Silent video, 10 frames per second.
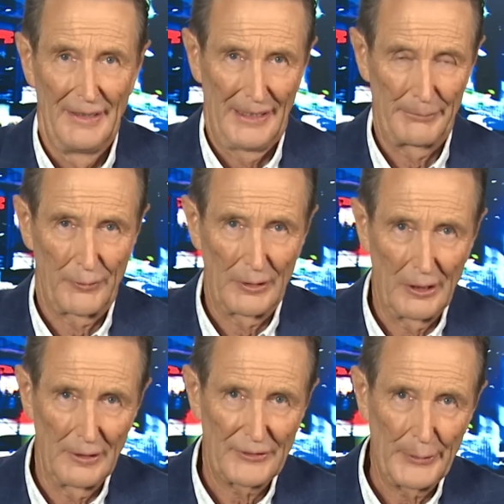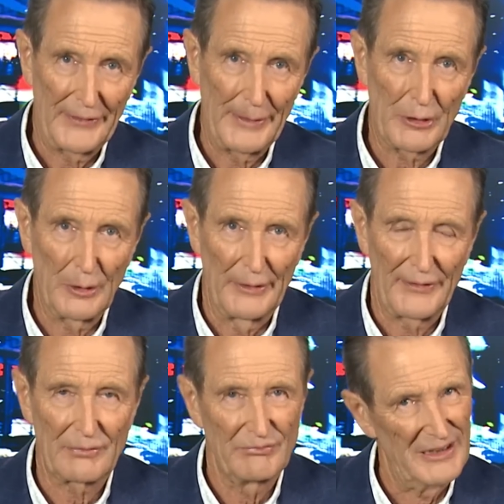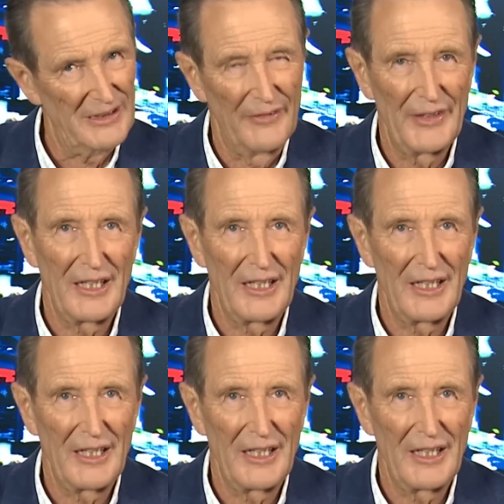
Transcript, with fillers: And before long, 2SM callers were on the